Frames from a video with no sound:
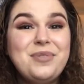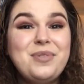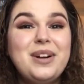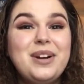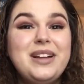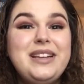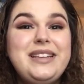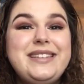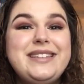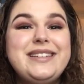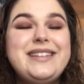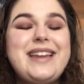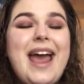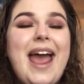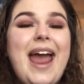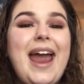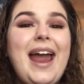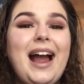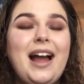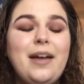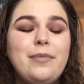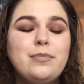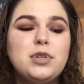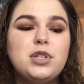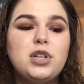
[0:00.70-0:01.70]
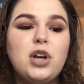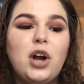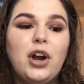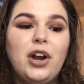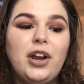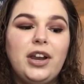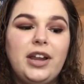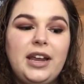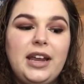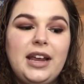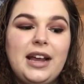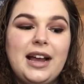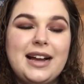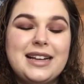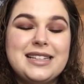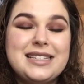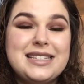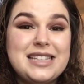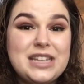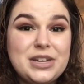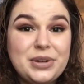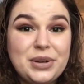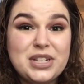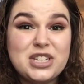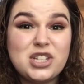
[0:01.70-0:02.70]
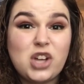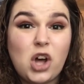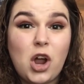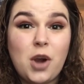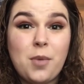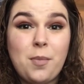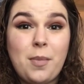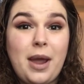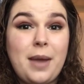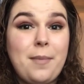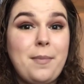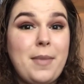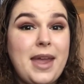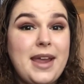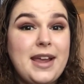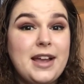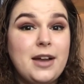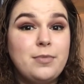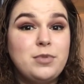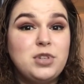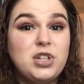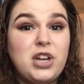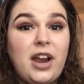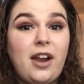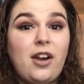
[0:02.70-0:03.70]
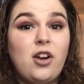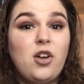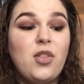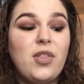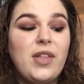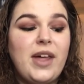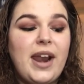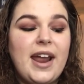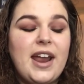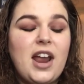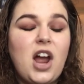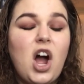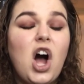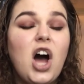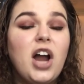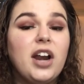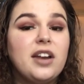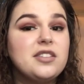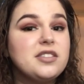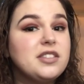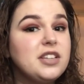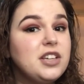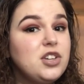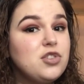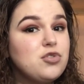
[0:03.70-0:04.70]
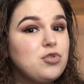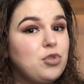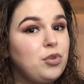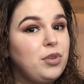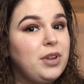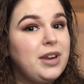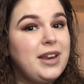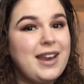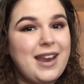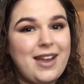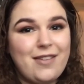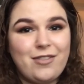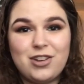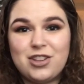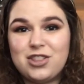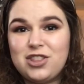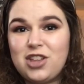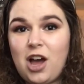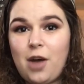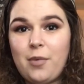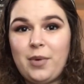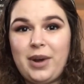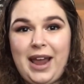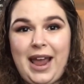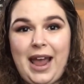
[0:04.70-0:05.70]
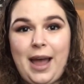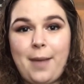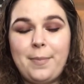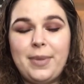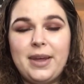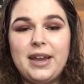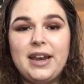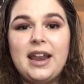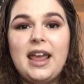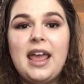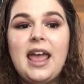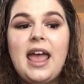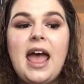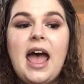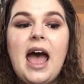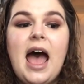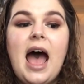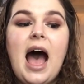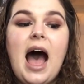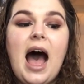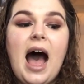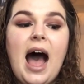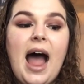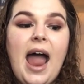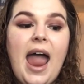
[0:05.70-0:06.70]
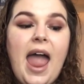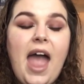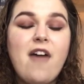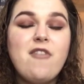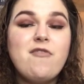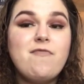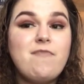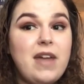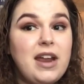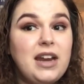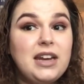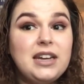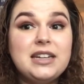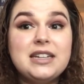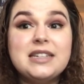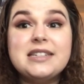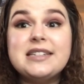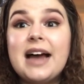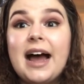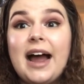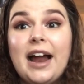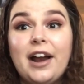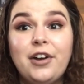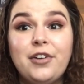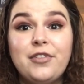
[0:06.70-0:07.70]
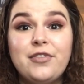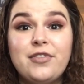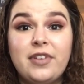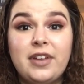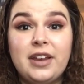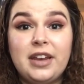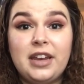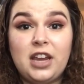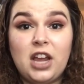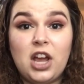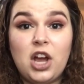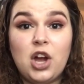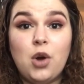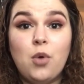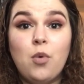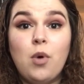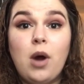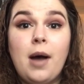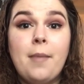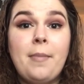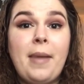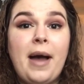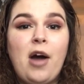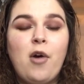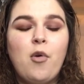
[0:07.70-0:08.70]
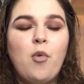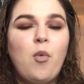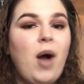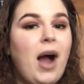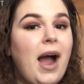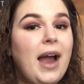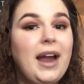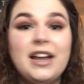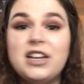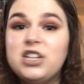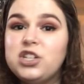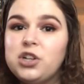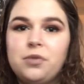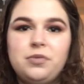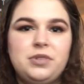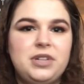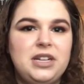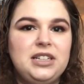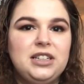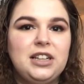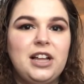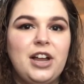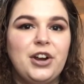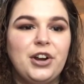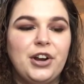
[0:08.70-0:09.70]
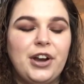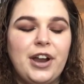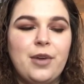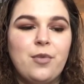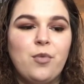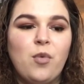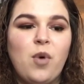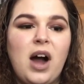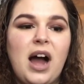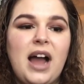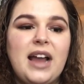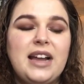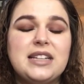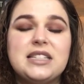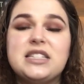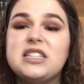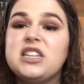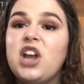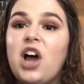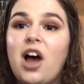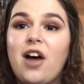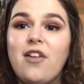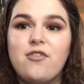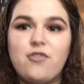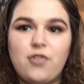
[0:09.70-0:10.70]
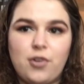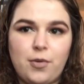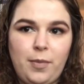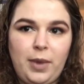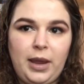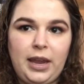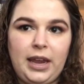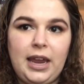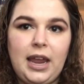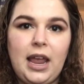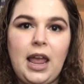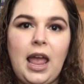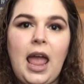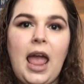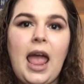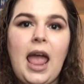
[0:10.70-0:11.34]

everyone. Today I'm starting a series on my makeup channel that I honestly and truly never thought would happen. I have made an entire video about why I don't declutter and why it's not for me.